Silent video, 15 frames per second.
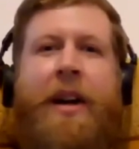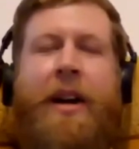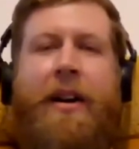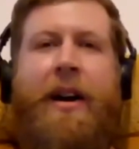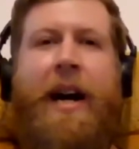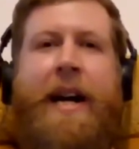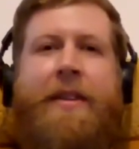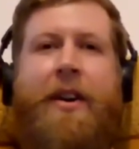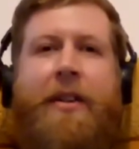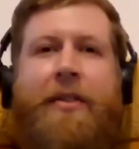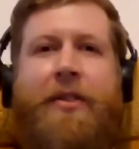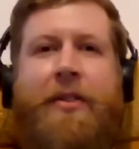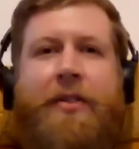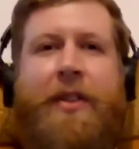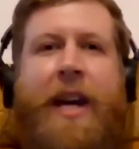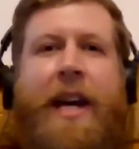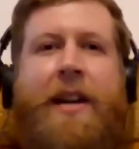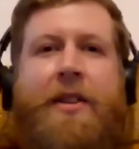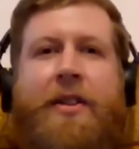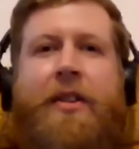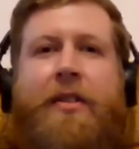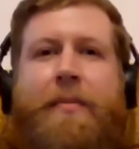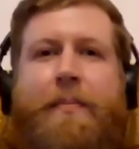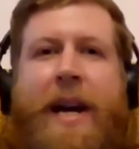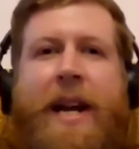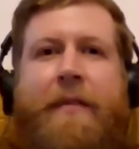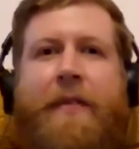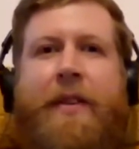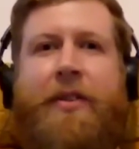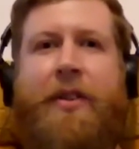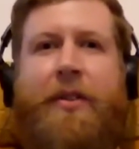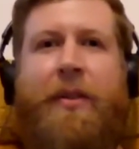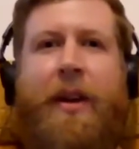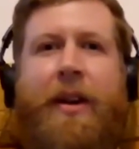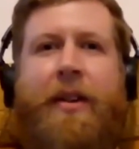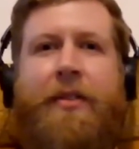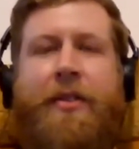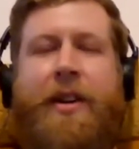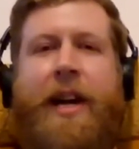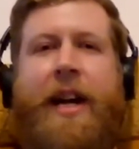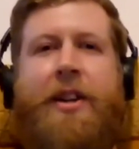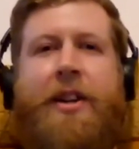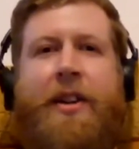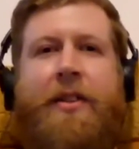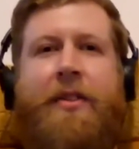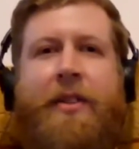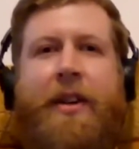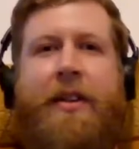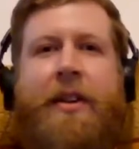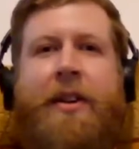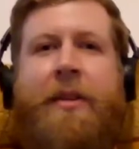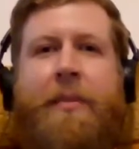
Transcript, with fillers: at higher doses they induce metaphysical hallucinations that